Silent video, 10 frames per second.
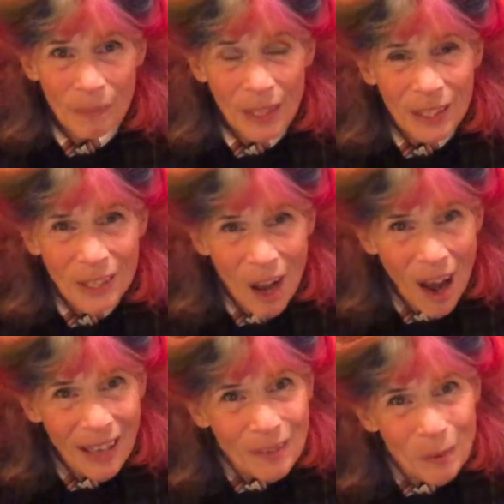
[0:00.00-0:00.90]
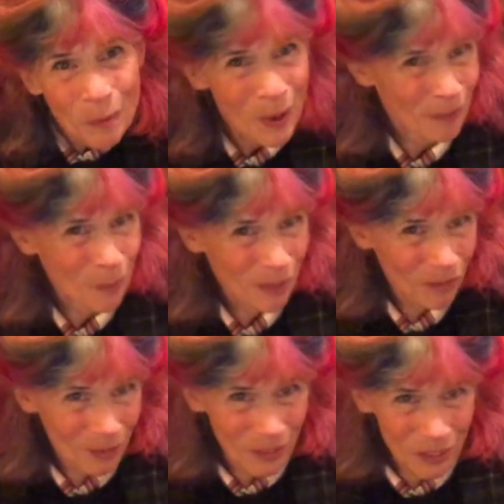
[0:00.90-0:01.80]
not what we've
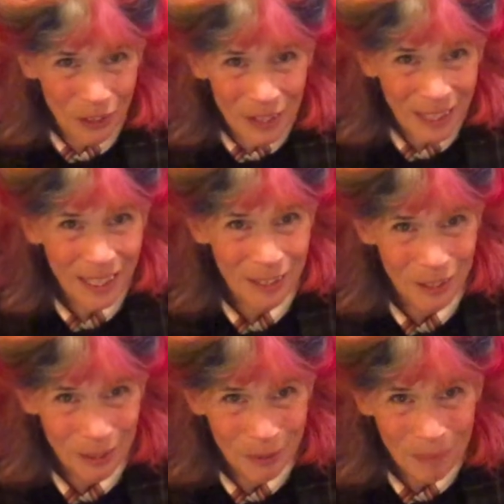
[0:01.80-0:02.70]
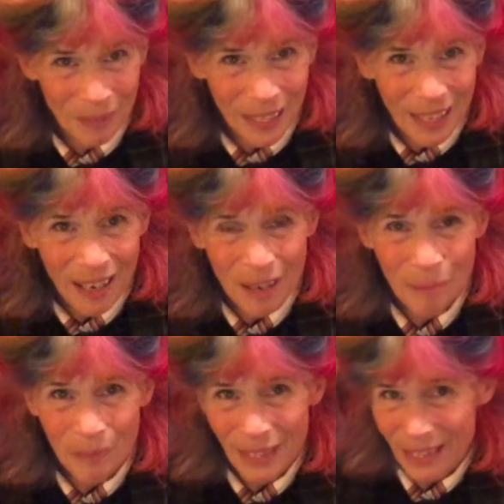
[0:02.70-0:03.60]
turned it into.
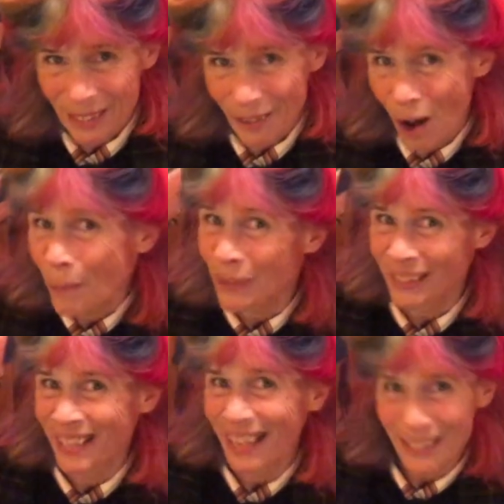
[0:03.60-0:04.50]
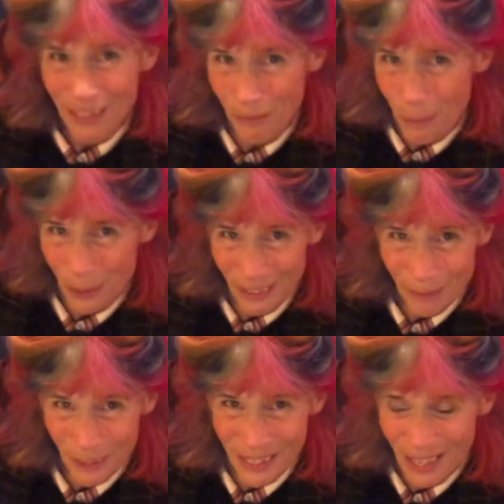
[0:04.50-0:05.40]
As an almost negative word.
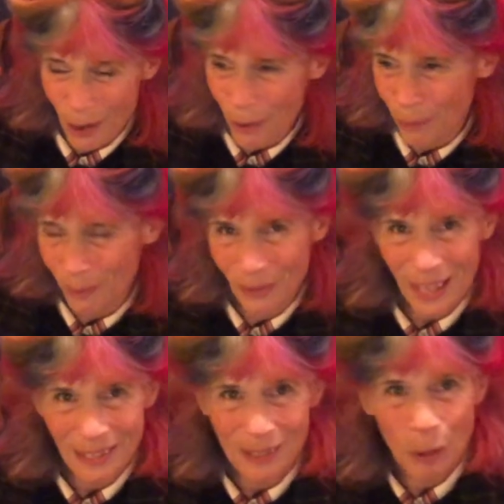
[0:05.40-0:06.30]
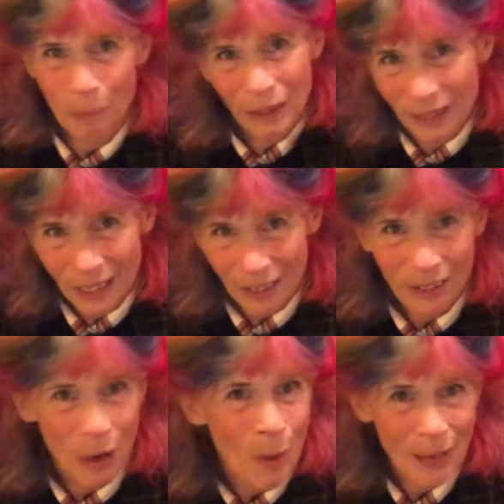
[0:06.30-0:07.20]
We'll say, oh, well, that's so
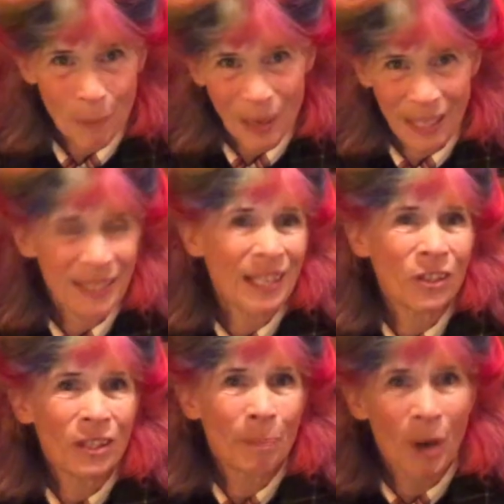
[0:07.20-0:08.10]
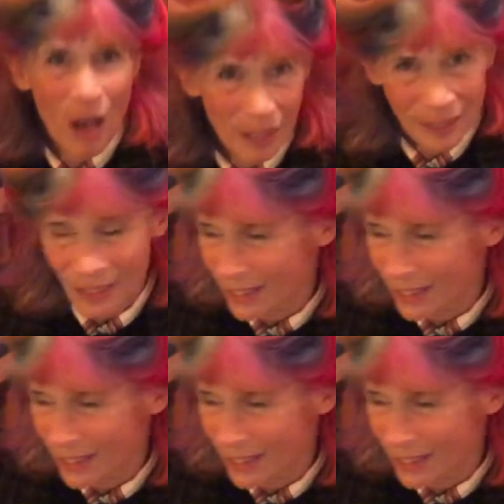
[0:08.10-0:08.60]
political. Oh, I don't pay any attention to politics.